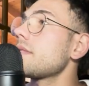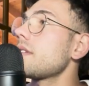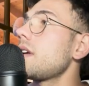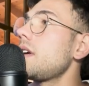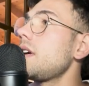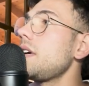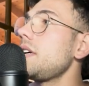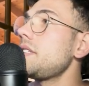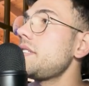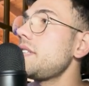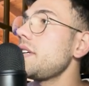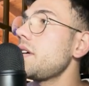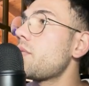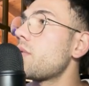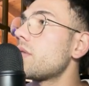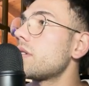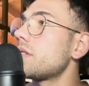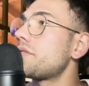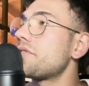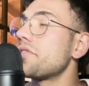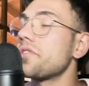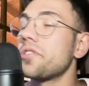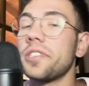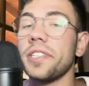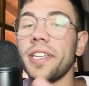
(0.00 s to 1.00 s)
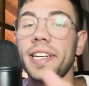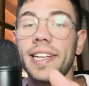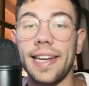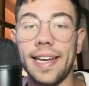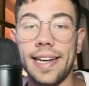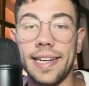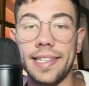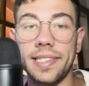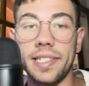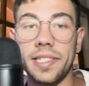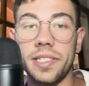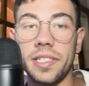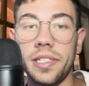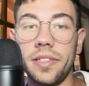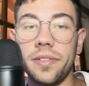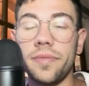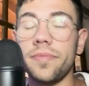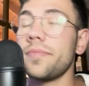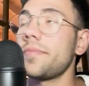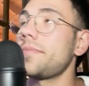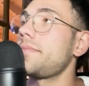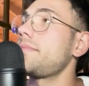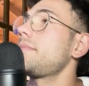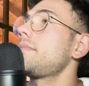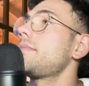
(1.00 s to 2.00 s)
is equal to the client ID?
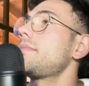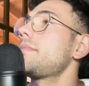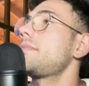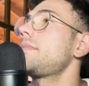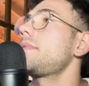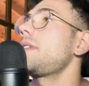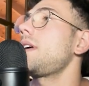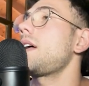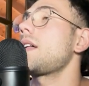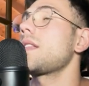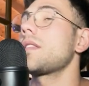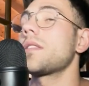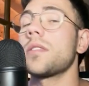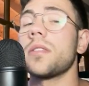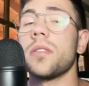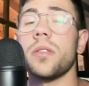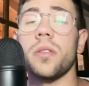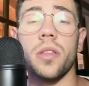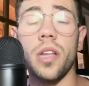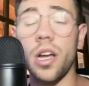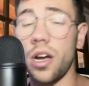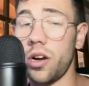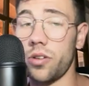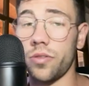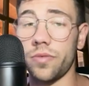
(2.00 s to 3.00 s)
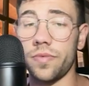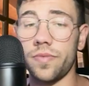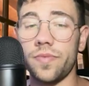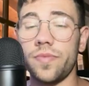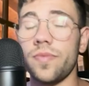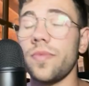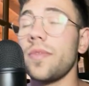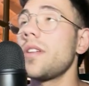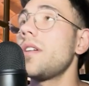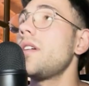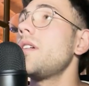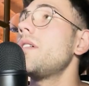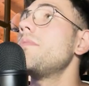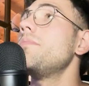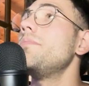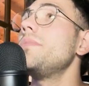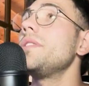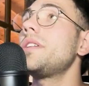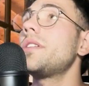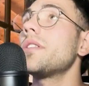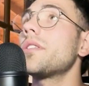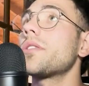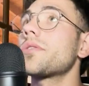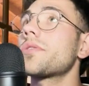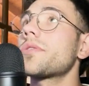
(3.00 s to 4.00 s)
And no,
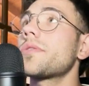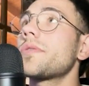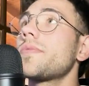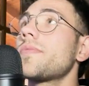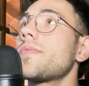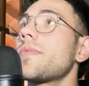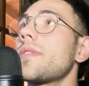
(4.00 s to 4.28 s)
because